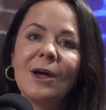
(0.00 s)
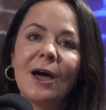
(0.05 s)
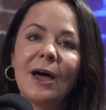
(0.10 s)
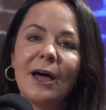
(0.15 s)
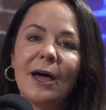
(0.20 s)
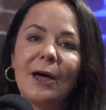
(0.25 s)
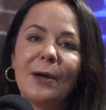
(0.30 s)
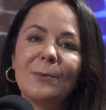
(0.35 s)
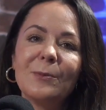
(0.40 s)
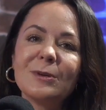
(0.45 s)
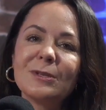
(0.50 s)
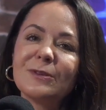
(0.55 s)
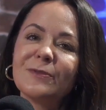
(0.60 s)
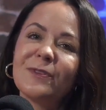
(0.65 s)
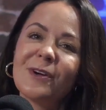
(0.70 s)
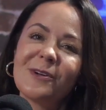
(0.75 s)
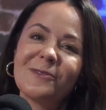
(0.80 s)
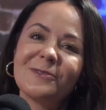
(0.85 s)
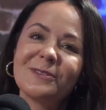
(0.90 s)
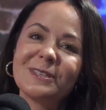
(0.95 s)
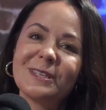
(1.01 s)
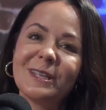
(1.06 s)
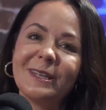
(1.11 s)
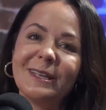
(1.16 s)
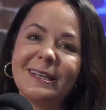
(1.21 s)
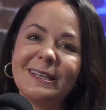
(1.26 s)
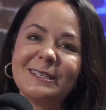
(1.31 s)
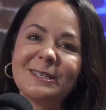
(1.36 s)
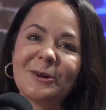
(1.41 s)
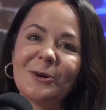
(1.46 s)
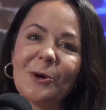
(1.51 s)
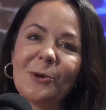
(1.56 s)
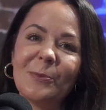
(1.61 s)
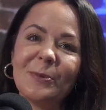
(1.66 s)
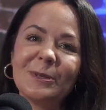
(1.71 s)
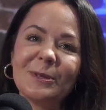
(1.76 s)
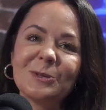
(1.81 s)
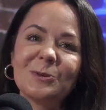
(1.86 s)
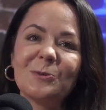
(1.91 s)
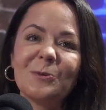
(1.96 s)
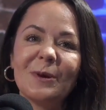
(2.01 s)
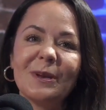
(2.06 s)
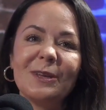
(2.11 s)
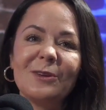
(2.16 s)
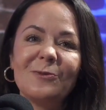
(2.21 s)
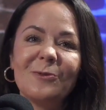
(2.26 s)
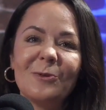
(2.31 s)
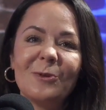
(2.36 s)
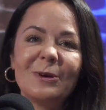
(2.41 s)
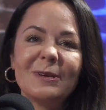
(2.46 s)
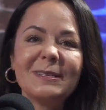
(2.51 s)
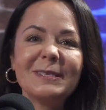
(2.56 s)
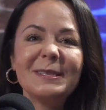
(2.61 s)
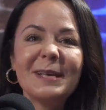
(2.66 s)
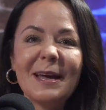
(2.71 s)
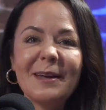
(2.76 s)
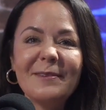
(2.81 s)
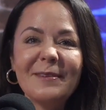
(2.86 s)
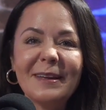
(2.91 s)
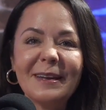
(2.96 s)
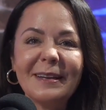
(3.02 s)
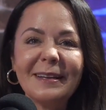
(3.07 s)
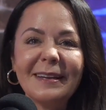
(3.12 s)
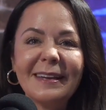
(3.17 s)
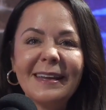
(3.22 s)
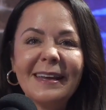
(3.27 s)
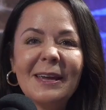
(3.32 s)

Most of our facilities are open 24/7.